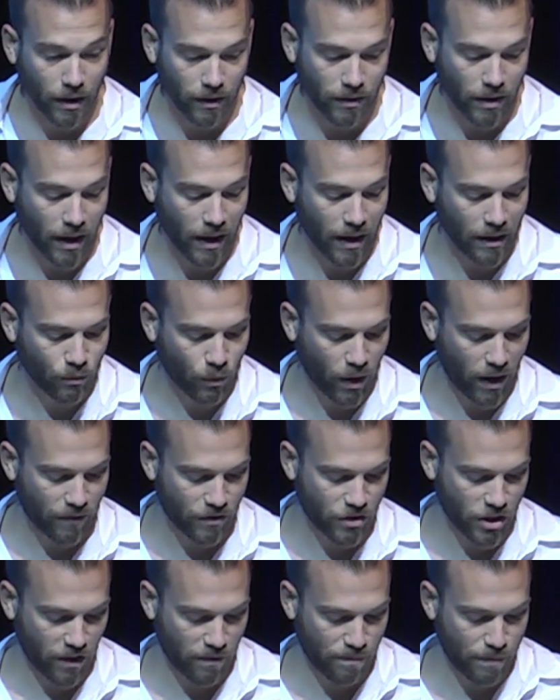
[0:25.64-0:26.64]
On the other hand, we
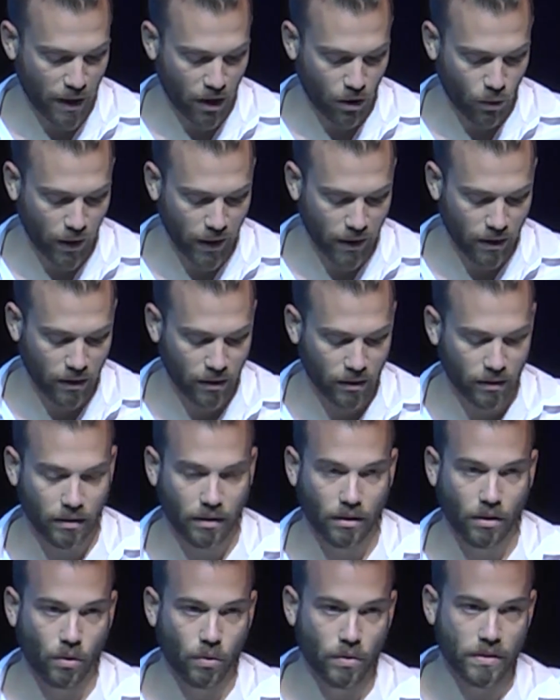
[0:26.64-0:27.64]
have Berwick,
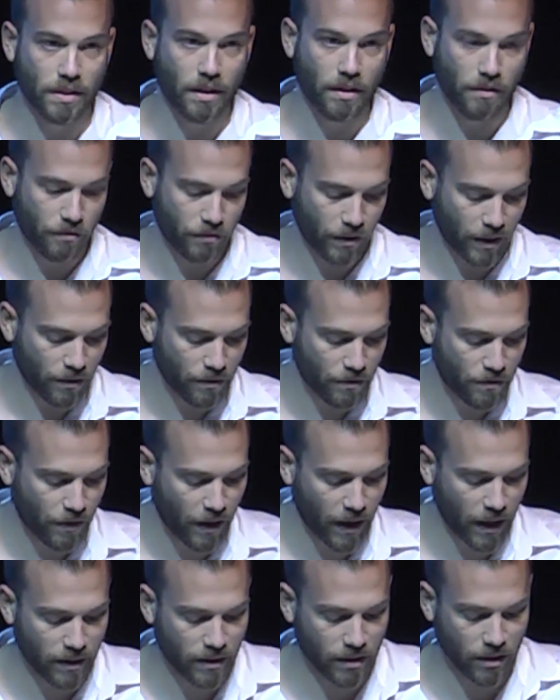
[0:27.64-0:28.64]
who's a freedom
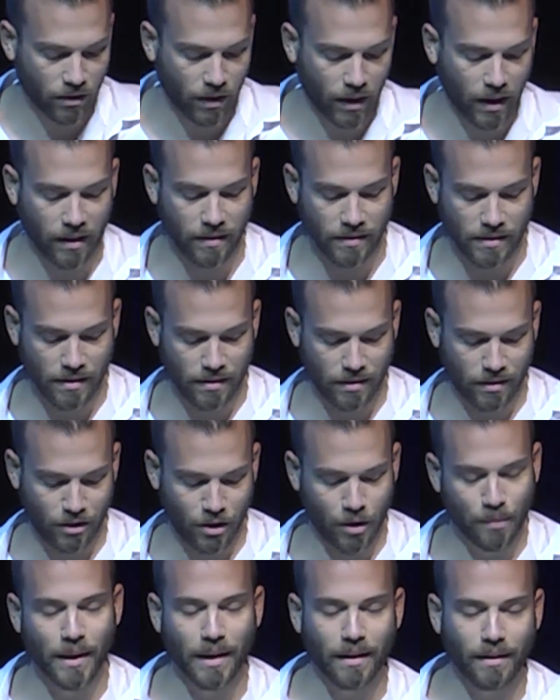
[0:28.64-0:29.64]
fighter
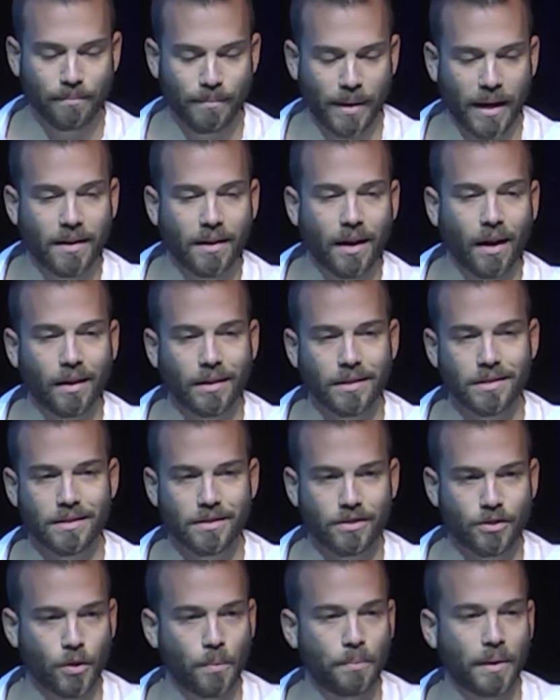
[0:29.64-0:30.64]
against
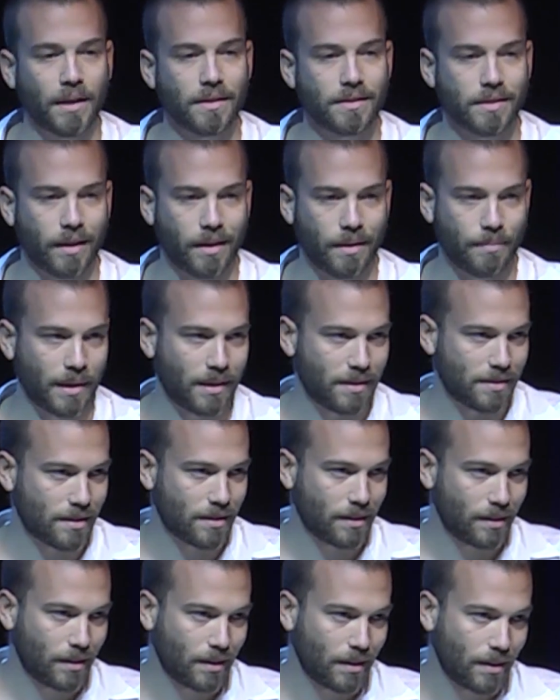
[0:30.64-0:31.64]
mankind's two biggest
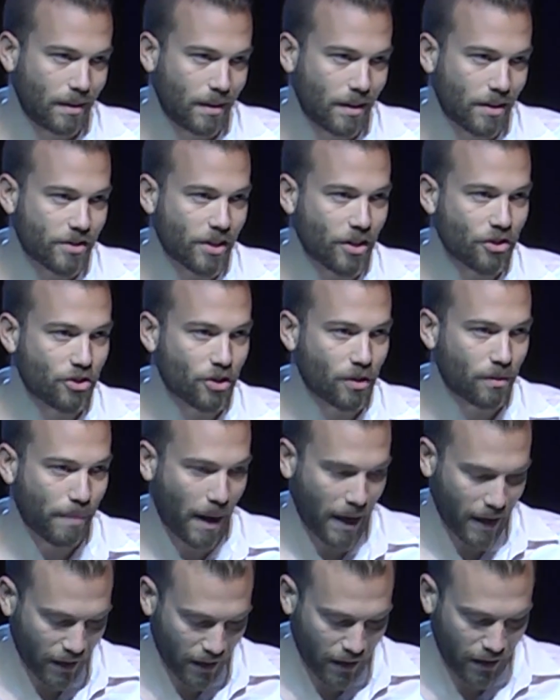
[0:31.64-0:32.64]
enemies,
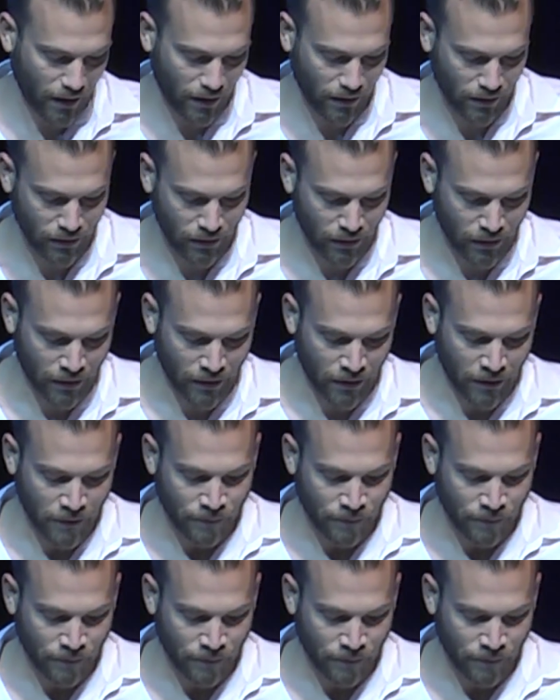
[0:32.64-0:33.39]
central banking.